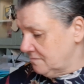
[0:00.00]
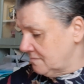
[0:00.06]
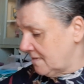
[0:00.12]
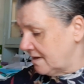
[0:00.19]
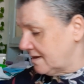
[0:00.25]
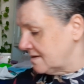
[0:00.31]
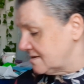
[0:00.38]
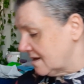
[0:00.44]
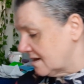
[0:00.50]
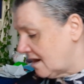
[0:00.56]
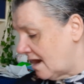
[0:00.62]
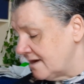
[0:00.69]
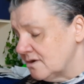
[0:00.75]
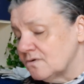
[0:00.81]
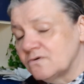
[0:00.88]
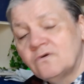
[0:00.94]
like I said,
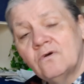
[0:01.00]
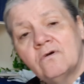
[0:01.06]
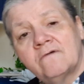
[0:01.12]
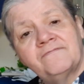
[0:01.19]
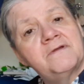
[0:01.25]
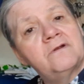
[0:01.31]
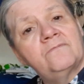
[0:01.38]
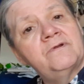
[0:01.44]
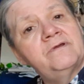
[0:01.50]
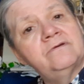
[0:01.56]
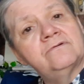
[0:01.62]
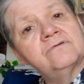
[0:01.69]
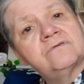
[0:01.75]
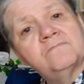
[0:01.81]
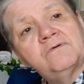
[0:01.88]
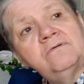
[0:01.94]
I don't know if they're
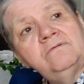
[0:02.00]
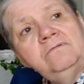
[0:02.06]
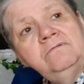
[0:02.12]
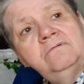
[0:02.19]
reusable.